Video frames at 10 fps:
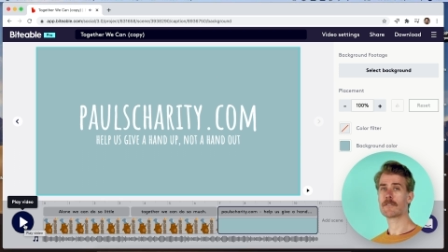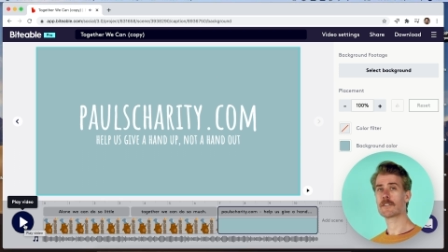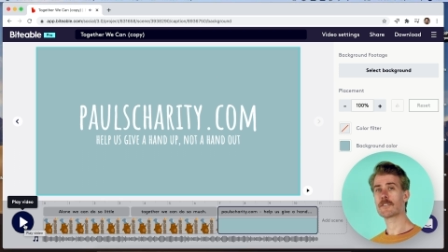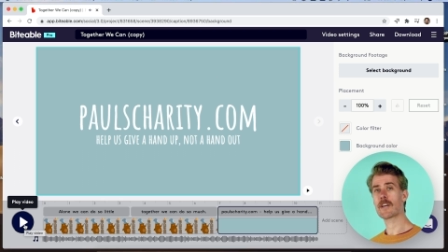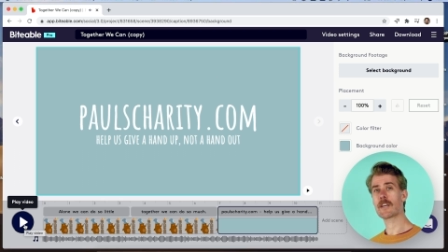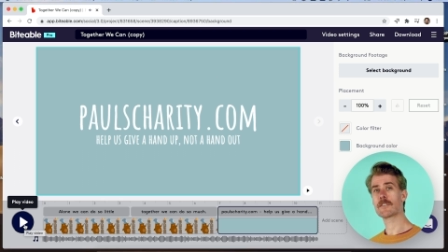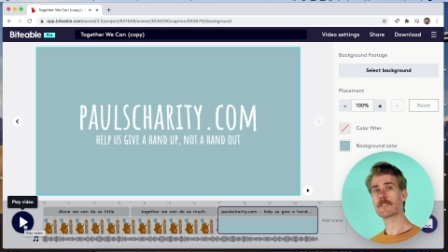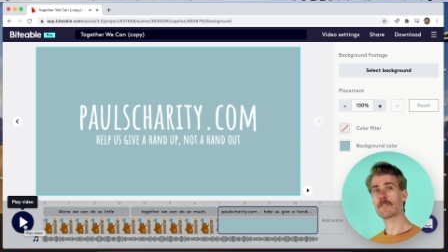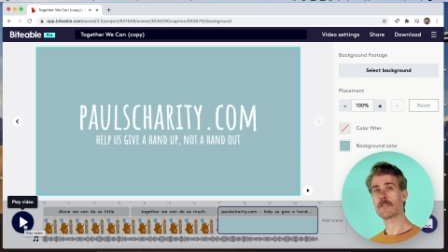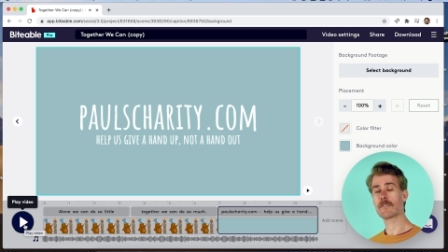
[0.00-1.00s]
You can
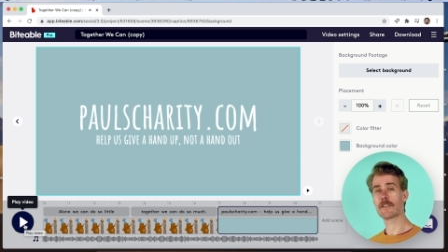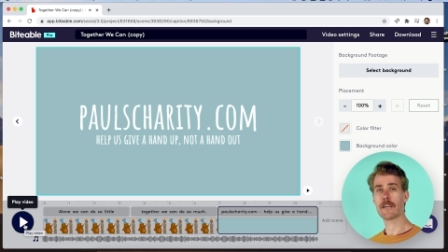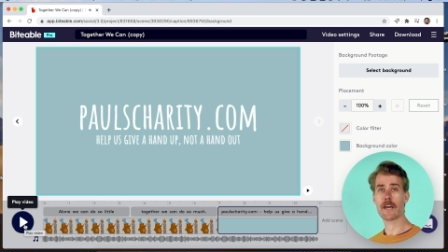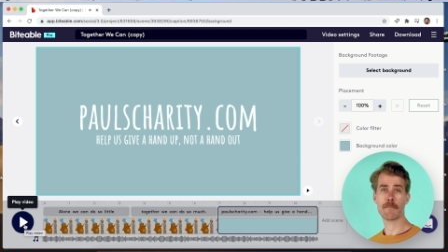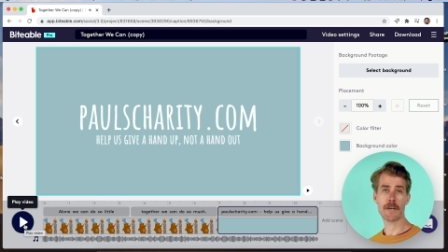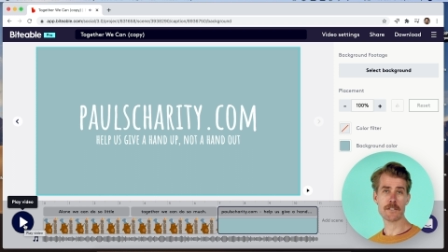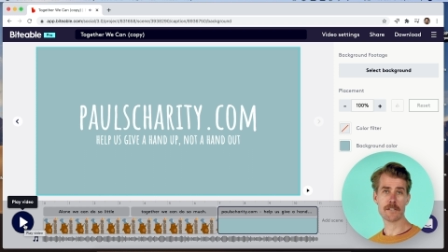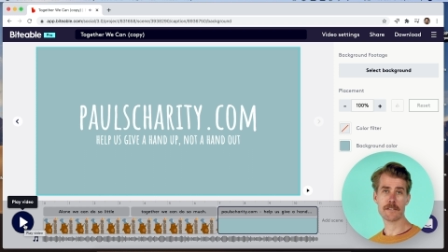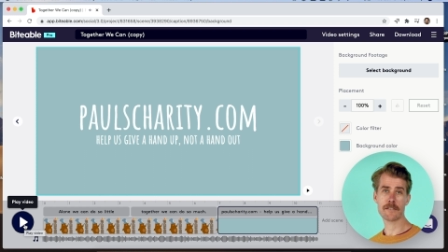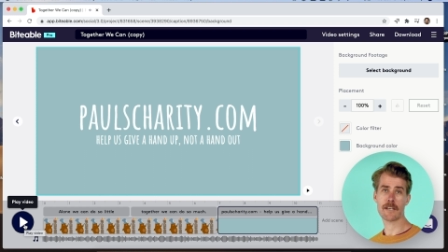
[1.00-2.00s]
change not only the
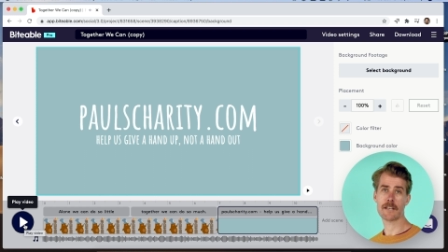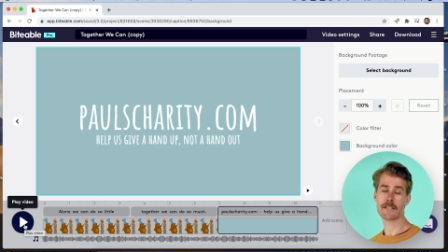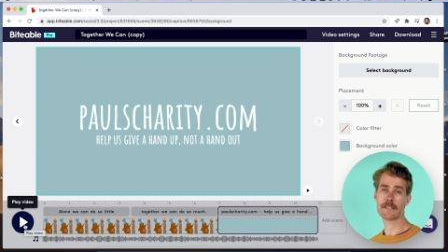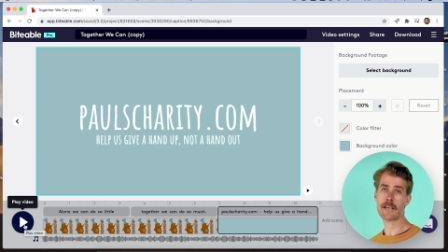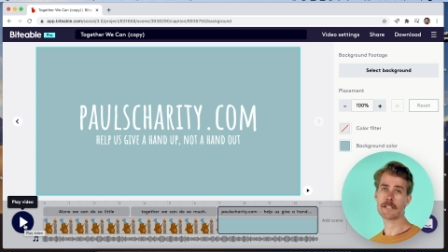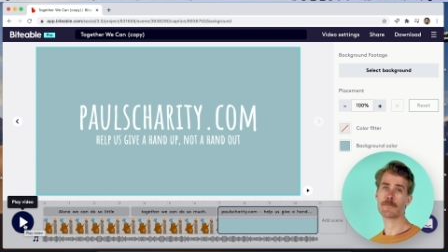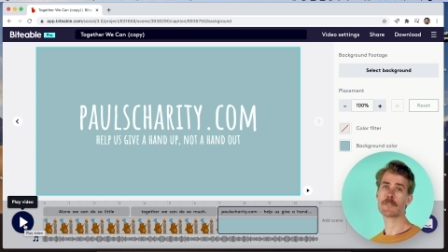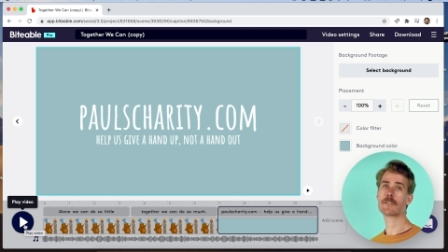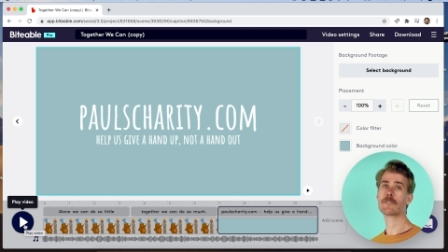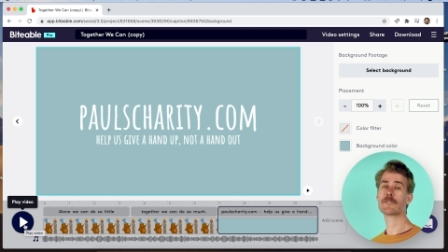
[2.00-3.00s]
animations and the text,
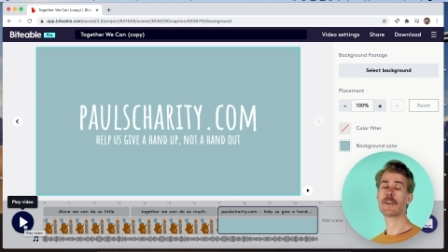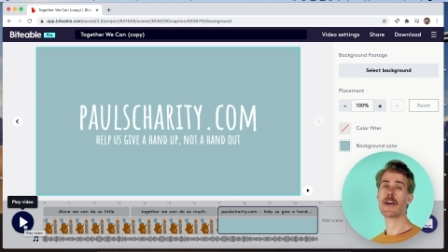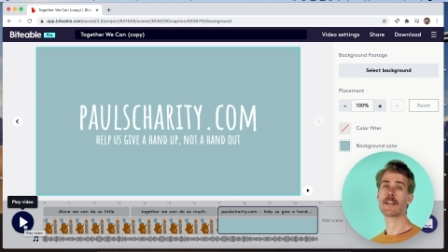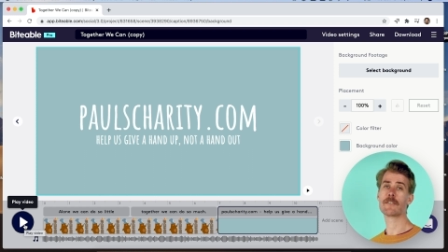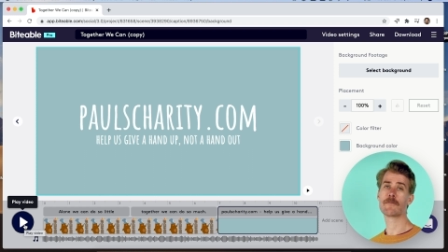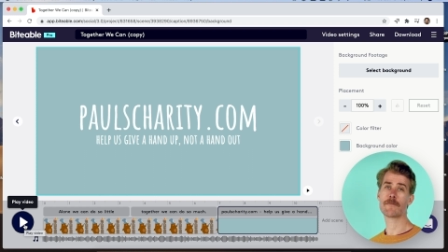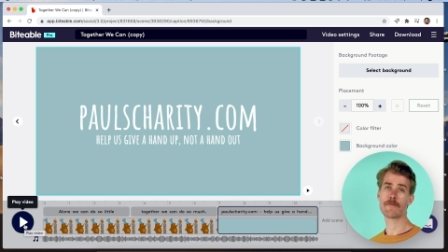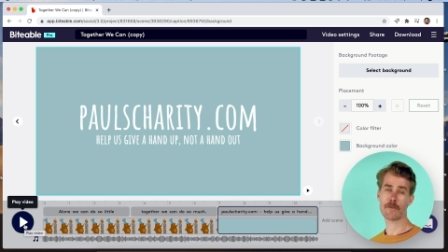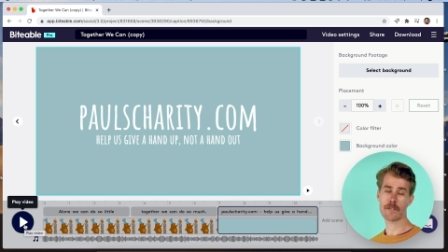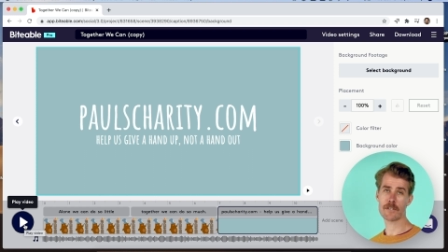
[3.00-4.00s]
but you can also add in
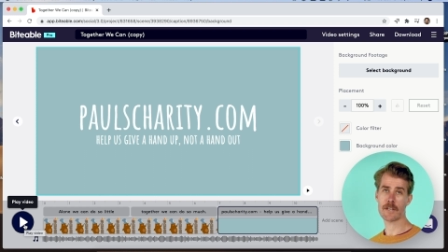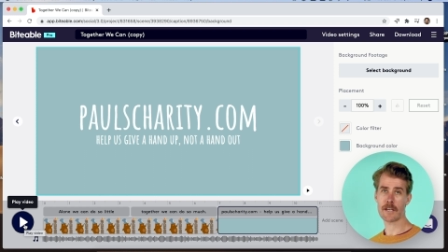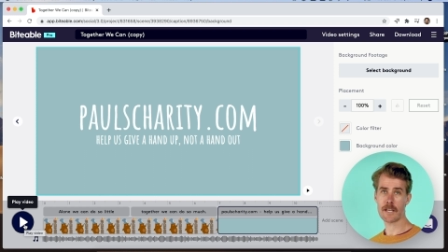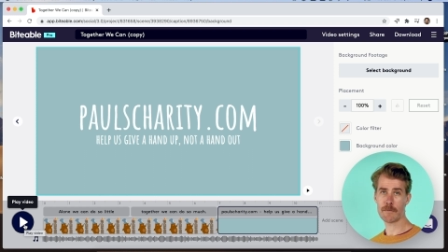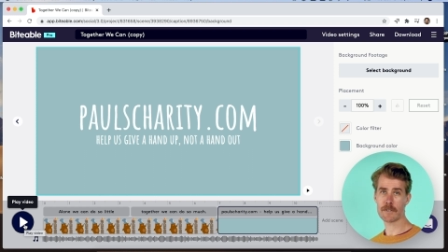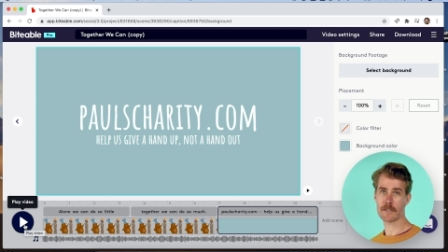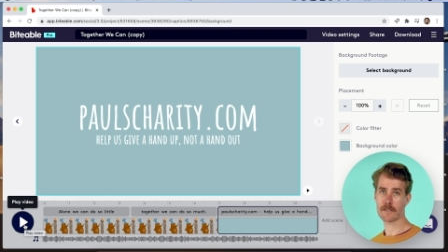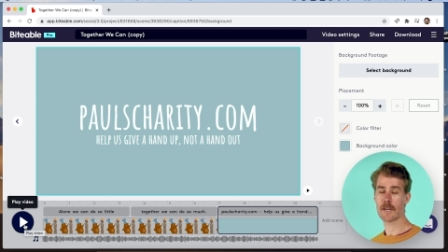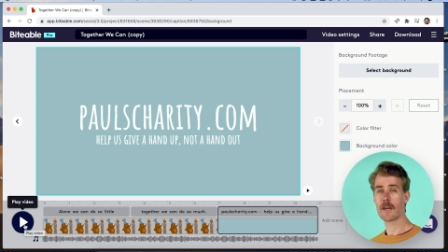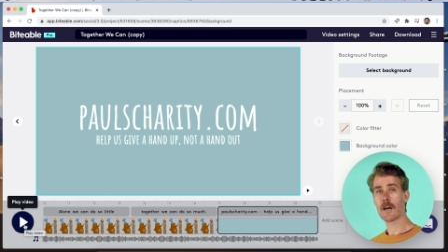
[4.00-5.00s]
footage and images.